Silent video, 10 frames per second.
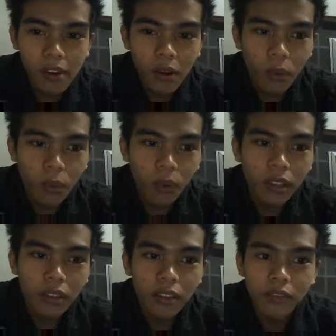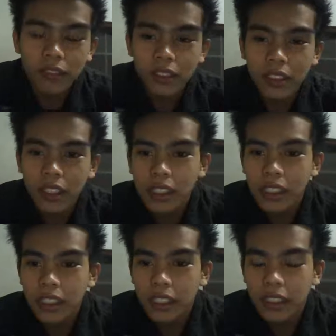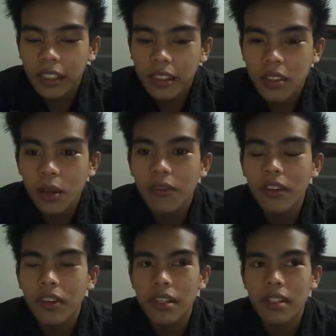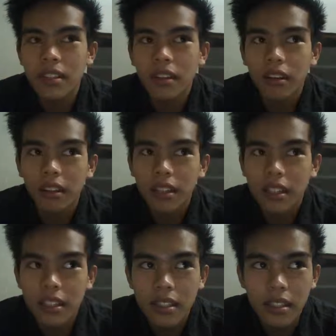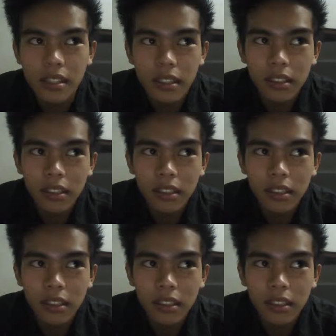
One of the discoveries is